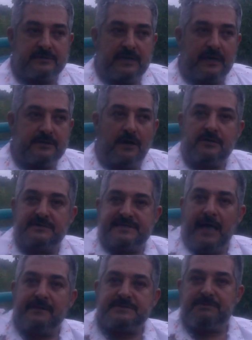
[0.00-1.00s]
that Uncle
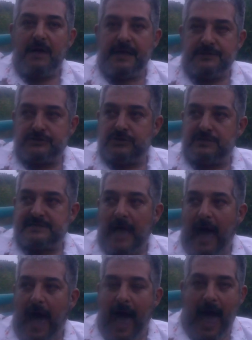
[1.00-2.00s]
Sam's managers
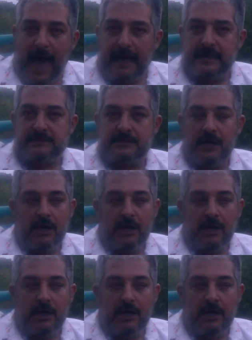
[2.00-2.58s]
had